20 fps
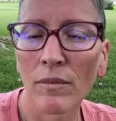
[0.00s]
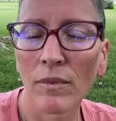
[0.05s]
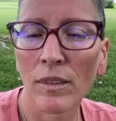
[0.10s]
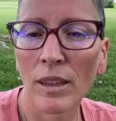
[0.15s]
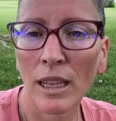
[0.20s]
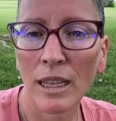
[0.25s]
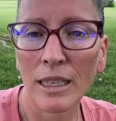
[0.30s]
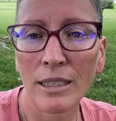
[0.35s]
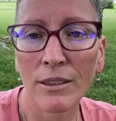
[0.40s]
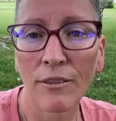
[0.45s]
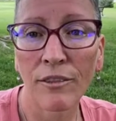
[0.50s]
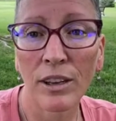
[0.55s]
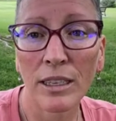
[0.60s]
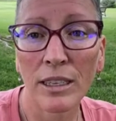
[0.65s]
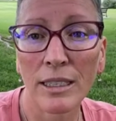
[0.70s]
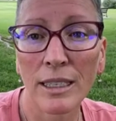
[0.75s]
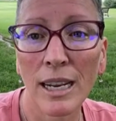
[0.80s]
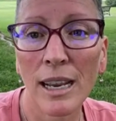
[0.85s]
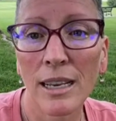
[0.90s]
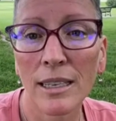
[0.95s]
That's a
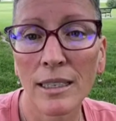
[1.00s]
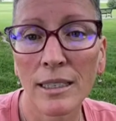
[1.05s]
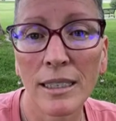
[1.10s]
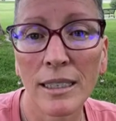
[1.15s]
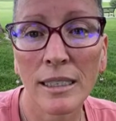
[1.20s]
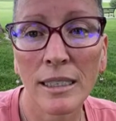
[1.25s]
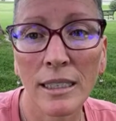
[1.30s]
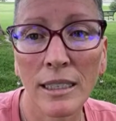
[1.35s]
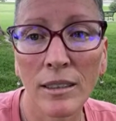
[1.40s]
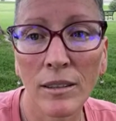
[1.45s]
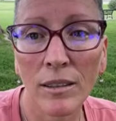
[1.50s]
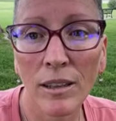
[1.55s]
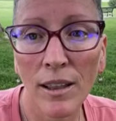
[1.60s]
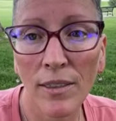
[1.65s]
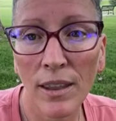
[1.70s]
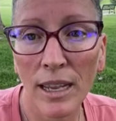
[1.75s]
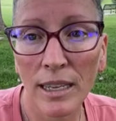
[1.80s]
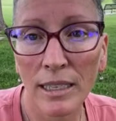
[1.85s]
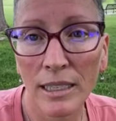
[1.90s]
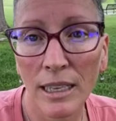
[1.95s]
fantastic deal on
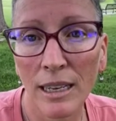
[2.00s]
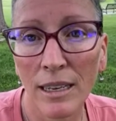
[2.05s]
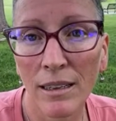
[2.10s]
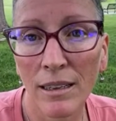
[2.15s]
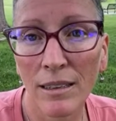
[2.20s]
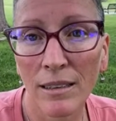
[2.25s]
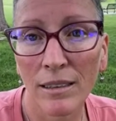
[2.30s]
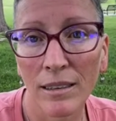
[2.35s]
that tent.